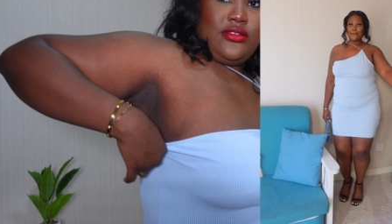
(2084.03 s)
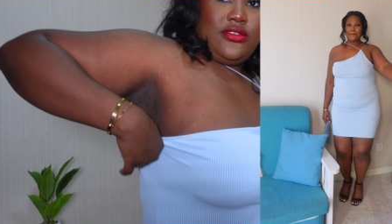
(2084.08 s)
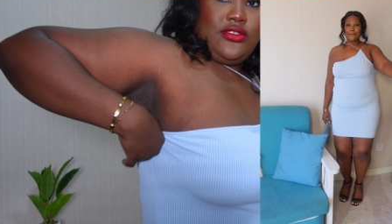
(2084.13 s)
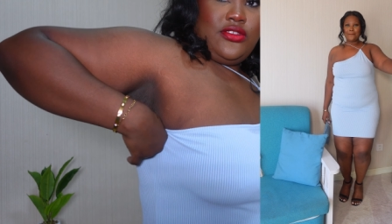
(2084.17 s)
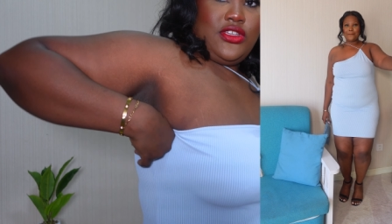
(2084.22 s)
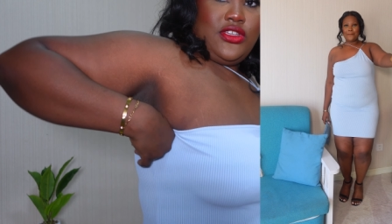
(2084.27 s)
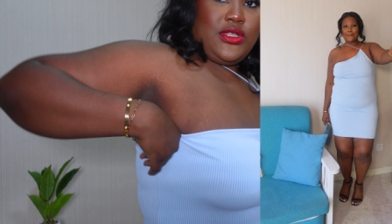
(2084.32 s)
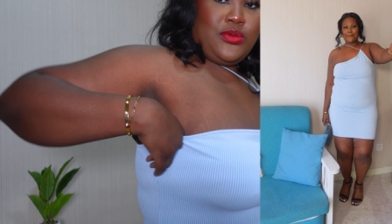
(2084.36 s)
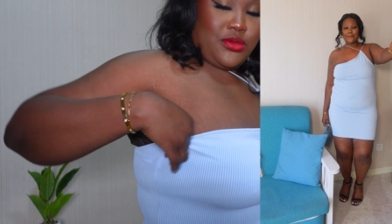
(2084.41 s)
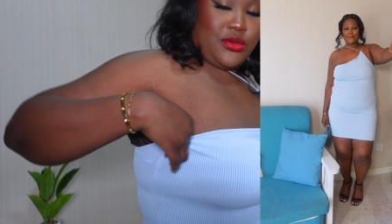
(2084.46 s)

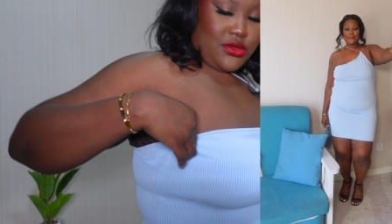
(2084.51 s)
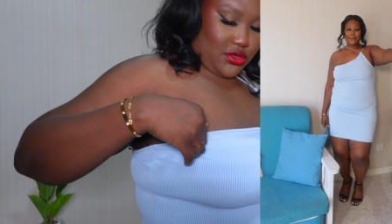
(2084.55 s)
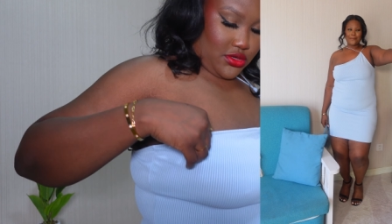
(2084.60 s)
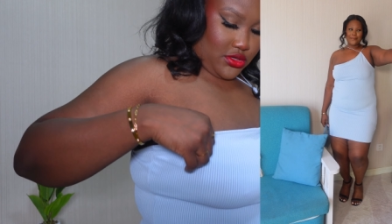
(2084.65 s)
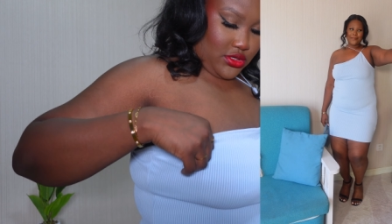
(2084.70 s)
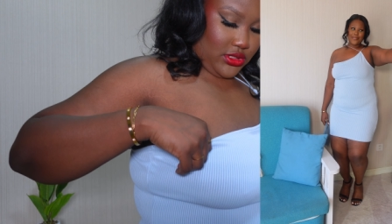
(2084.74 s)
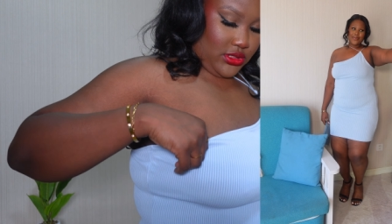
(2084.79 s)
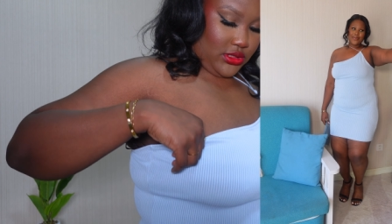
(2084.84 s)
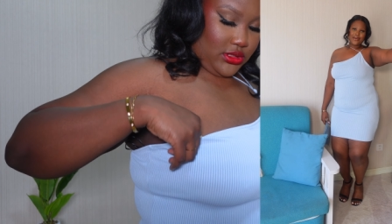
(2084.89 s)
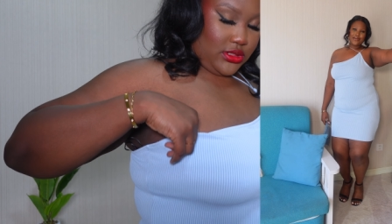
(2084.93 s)
just
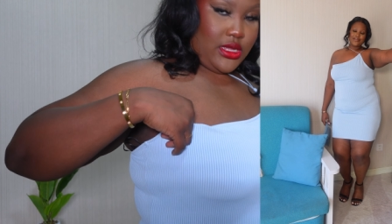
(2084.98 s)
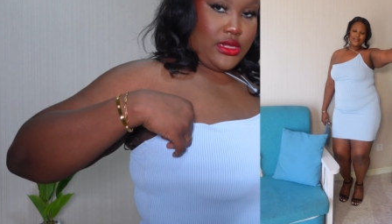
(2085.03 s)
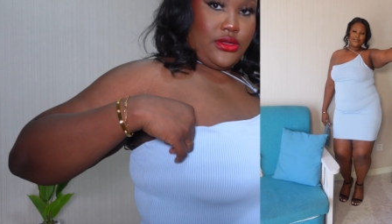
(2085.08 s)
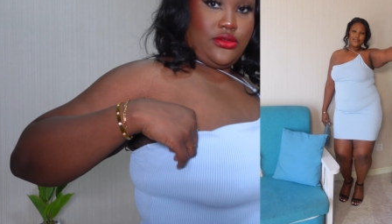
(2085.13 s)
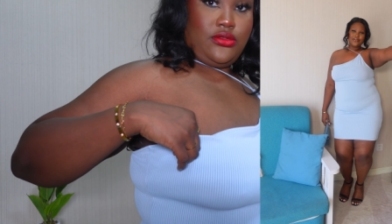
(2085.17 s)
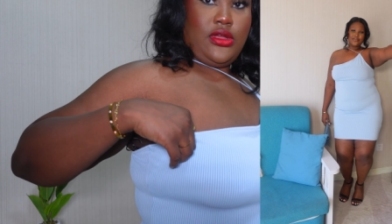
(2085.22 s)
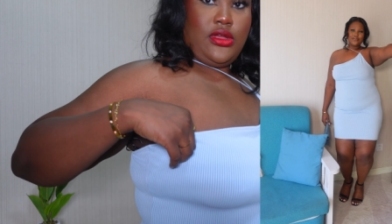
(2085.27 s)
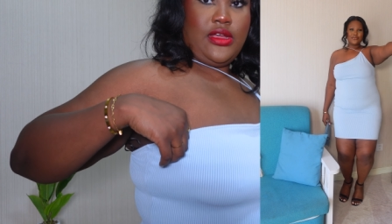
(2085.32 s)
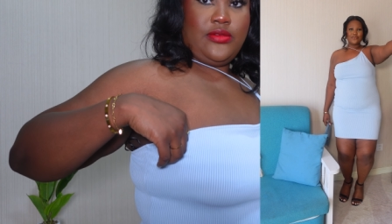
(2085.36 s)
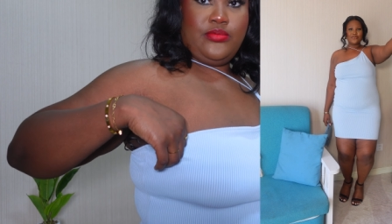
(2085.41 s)
because I
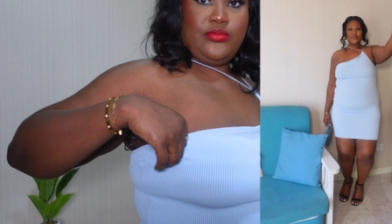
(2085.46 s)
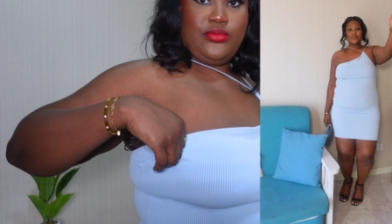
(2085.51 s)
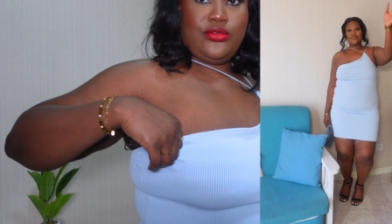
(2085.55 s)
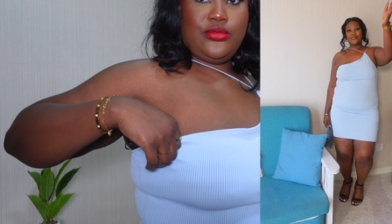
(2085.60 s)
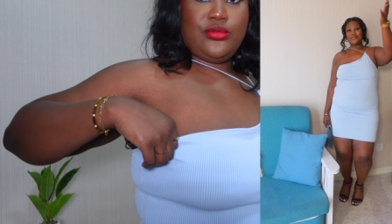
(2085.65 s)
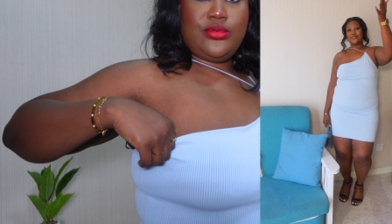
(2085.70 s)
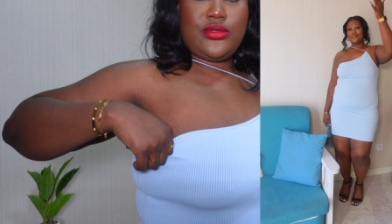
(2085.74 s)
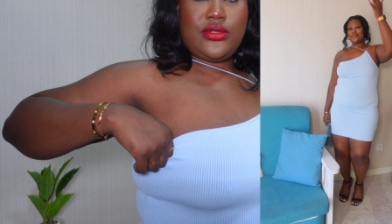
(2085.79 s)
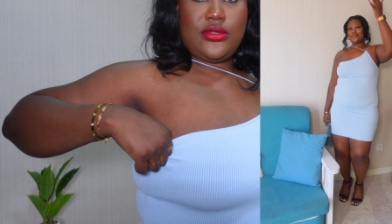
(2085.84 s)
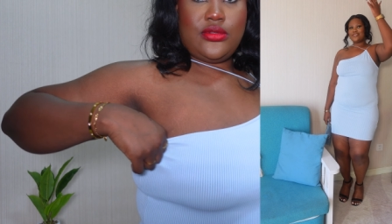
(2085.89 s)
don't have
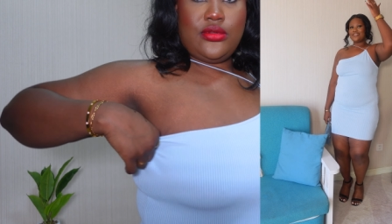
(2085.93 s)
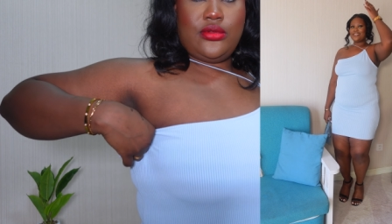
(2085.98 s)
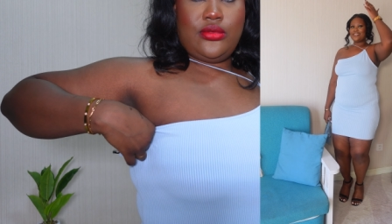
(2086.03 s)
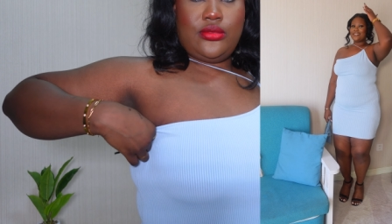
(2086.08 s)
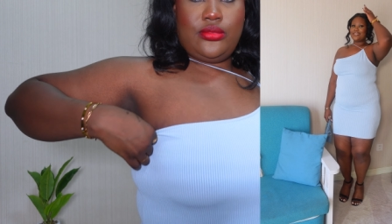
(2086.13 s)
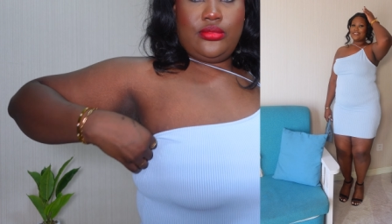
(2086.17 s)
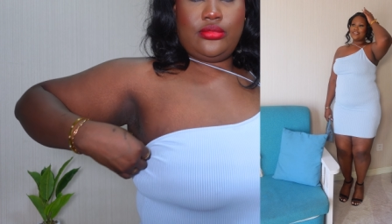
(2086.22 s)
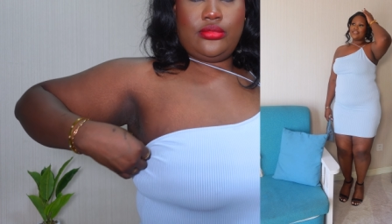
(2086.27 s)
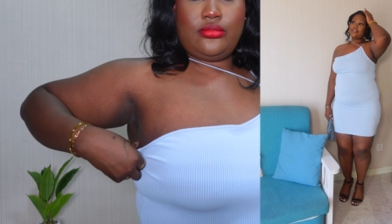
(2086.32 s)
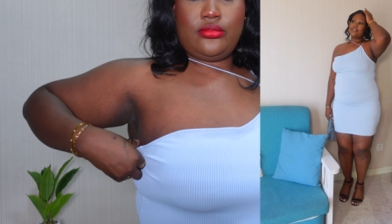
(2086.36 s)
boobs, so
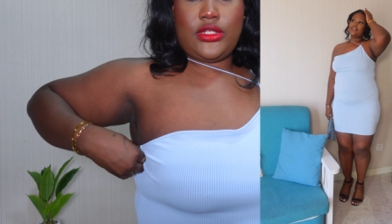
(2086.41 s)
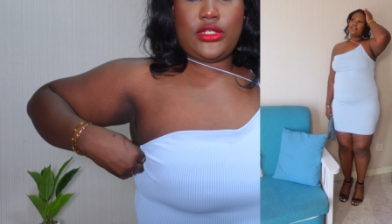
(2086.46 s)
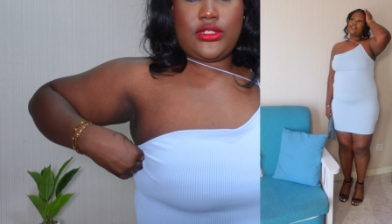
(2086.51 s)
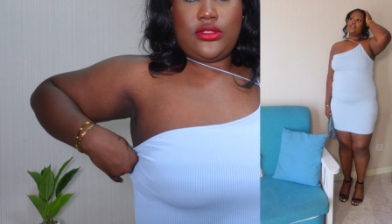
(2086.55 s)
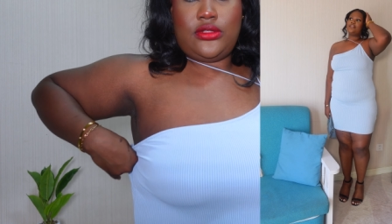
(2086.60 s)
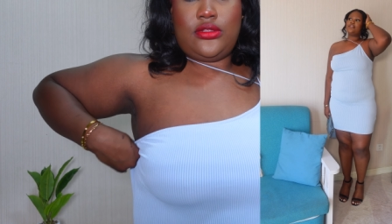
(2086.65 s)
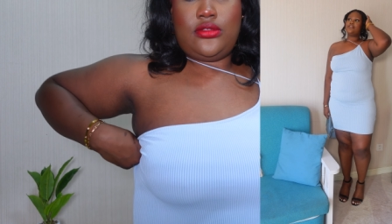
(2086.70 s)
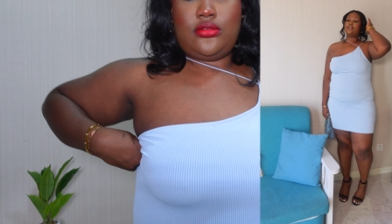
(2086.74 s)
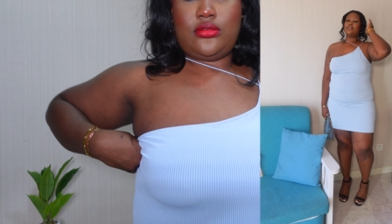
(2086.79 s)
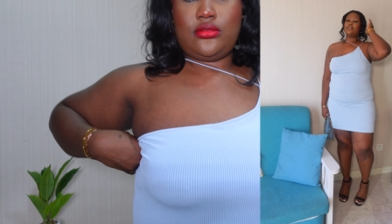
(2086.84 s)
there's
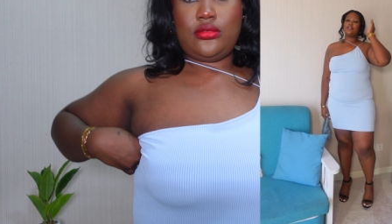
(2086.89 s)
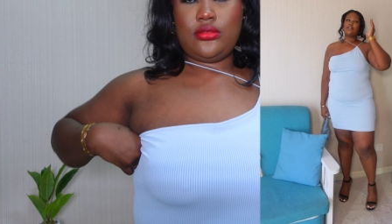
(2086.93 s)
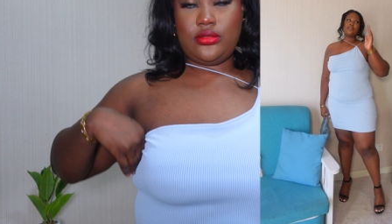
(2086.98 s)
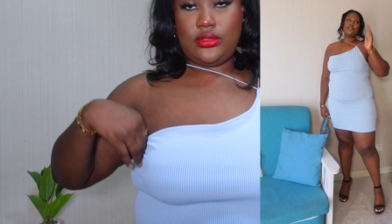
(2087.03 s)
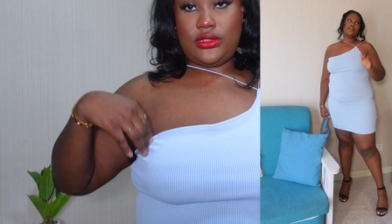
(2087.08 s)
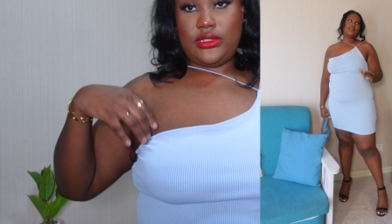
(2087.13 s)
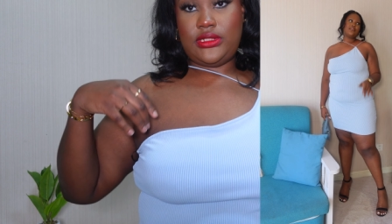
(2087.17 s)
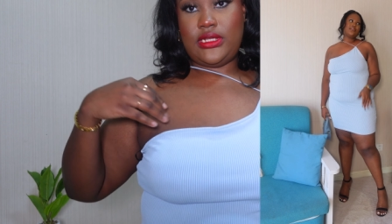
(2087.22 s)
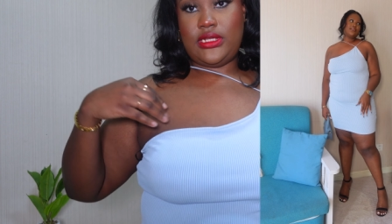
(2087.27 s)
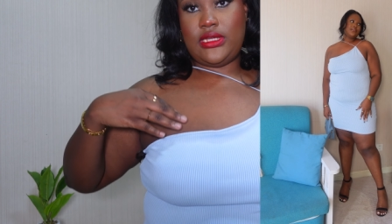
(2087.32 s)
nothing to
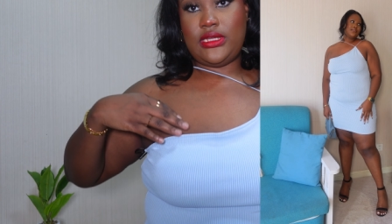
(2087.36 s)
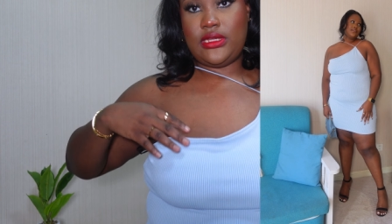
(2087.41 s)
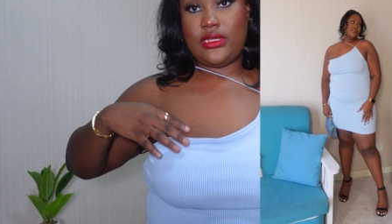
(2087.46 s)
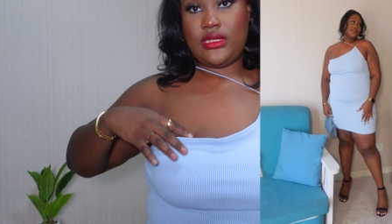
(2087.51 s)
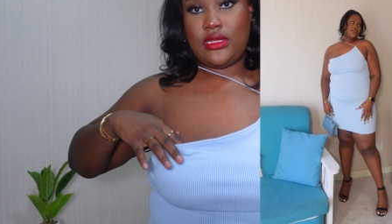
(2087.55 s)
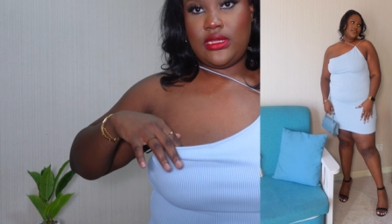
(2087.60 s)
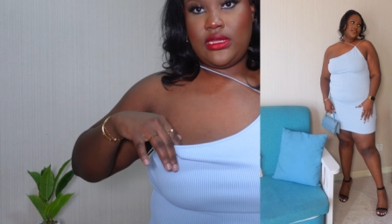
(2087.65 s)
hold it there.